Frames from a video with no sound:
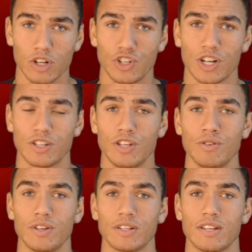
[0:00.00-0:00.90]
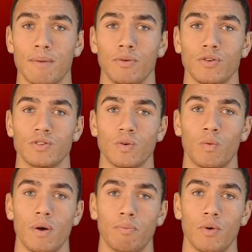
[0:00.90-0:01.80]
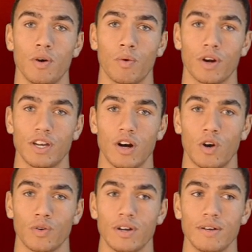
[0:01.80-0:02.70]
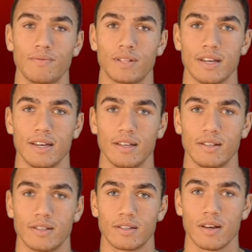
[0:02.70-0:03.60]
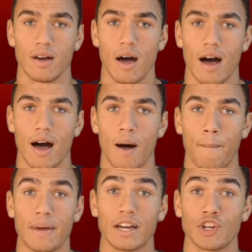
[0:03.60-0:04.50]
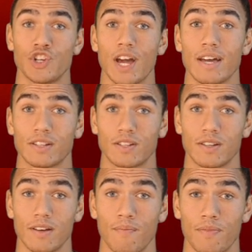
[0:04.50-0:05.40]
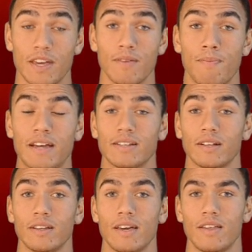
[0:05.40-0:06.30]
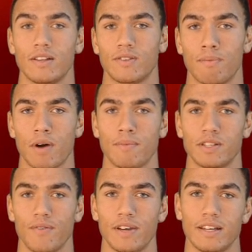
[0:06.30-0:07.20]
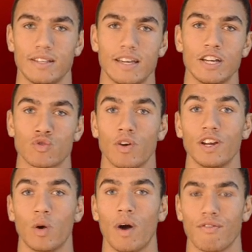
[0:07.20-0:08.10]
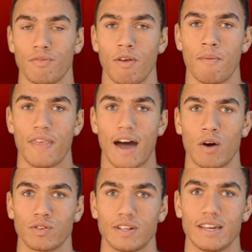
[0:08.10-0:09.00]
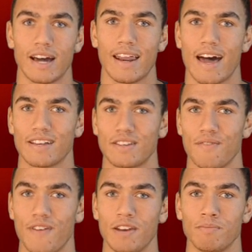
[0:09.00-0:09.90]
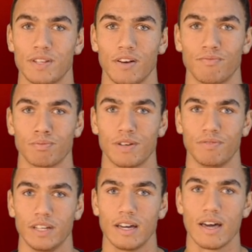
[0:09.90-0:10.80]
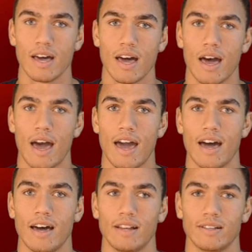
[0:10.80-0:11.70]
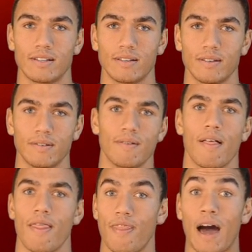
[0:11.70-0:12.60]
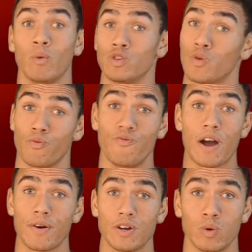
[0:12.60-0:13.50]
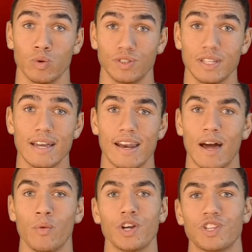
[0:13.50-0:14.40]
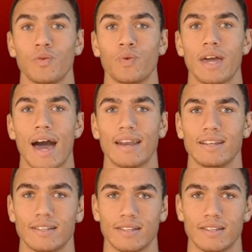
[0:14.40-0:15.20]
Just to use an example, there's at one point where Keanu Reeves is being chased. Basically, the premise of it is that he's running away from them in the house, and he kind of has to defend himself briefly. And that was a very cool scene, and I wish that we'd have